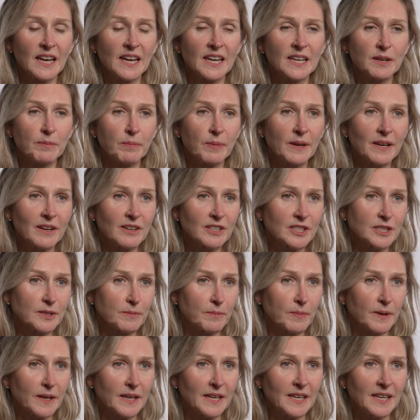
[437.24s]
It appears
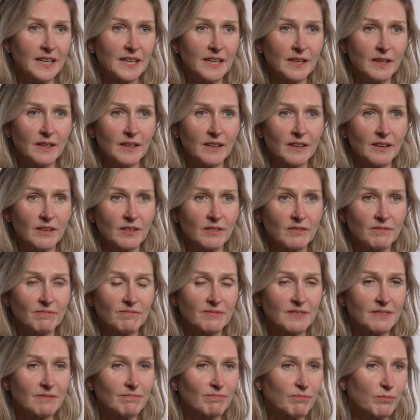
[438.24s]
to be
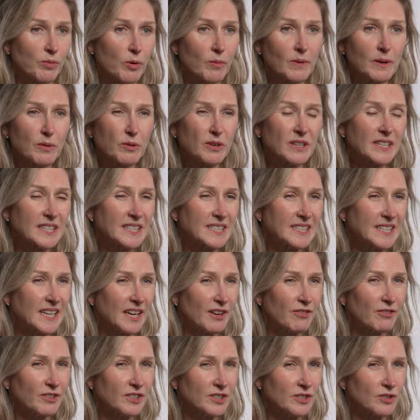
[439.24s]
probably one of the
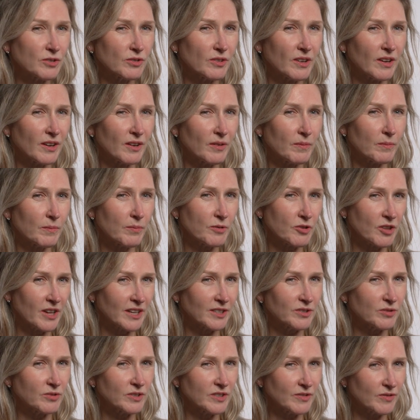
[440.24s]
safest
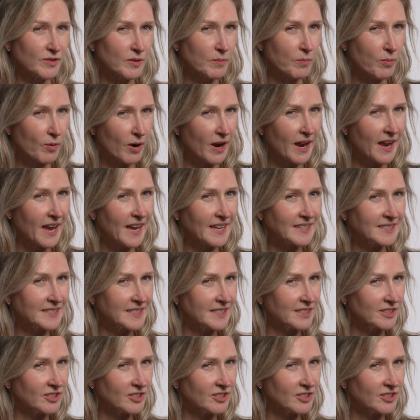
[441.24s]
progesterones for the breast.